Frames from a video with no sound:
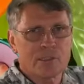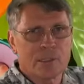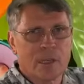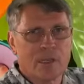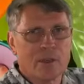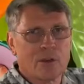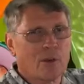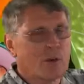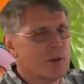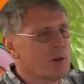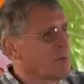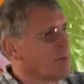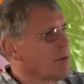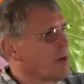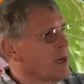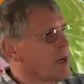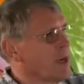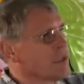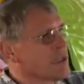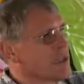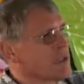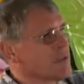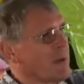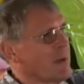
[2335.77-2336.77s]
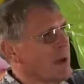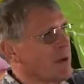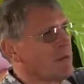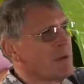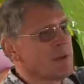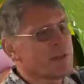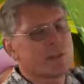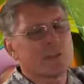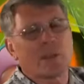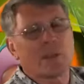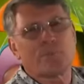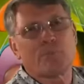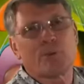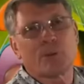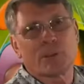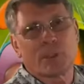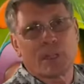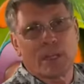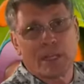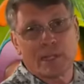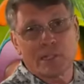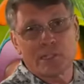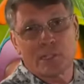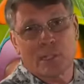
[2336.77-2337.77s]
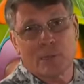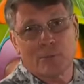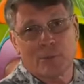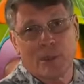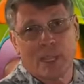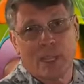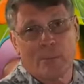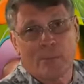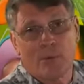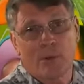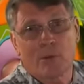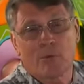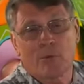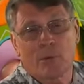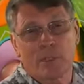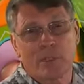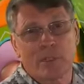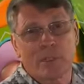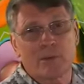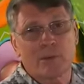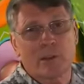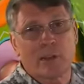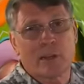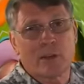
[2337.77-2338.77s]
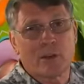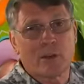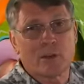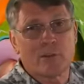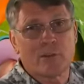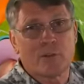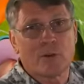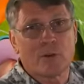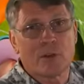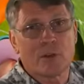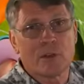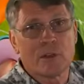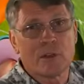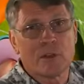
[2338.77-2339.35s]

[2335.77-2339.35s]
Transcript: I know the process by which they put the lines on paper and what they try to look for.